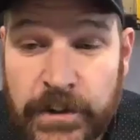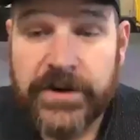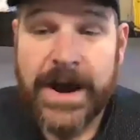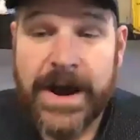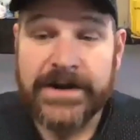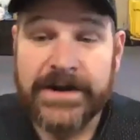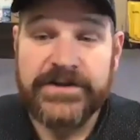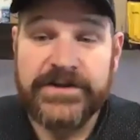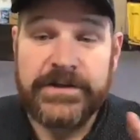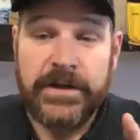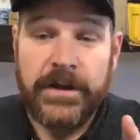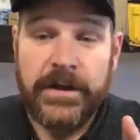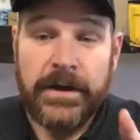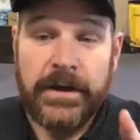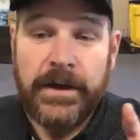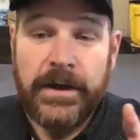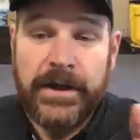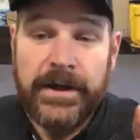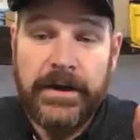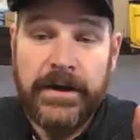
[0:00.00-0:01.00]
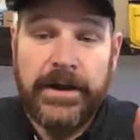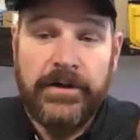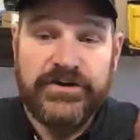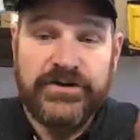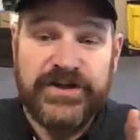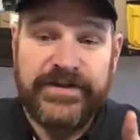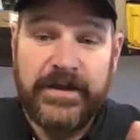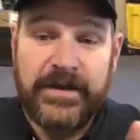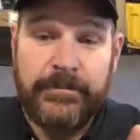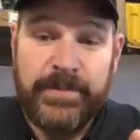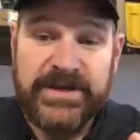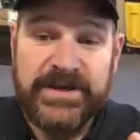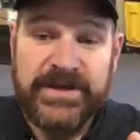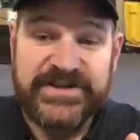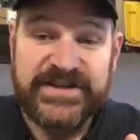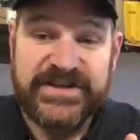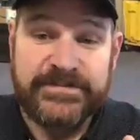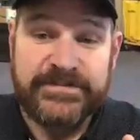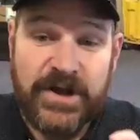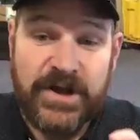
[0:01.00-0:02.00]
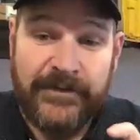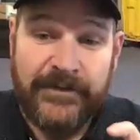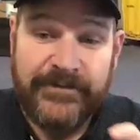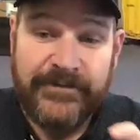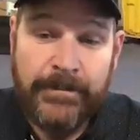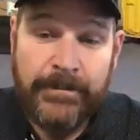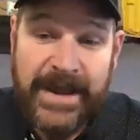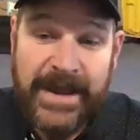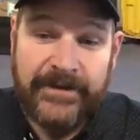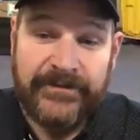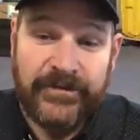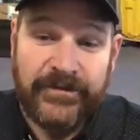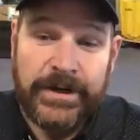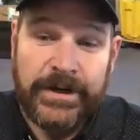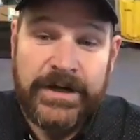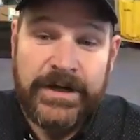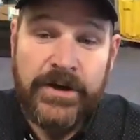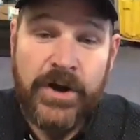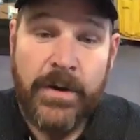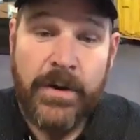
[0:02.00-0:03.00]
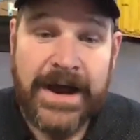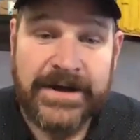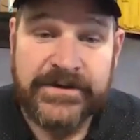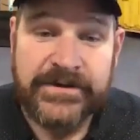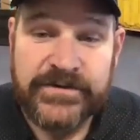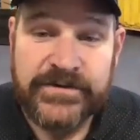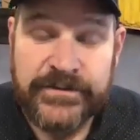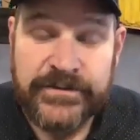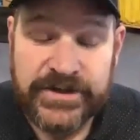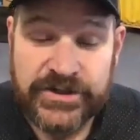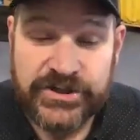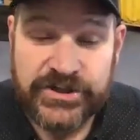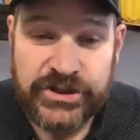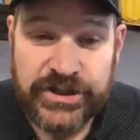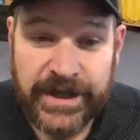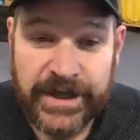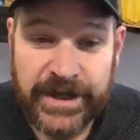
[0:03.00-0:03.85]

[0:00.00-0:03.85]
already know how to. Here's the thing that pisses me off. The banks already know how to do this shit.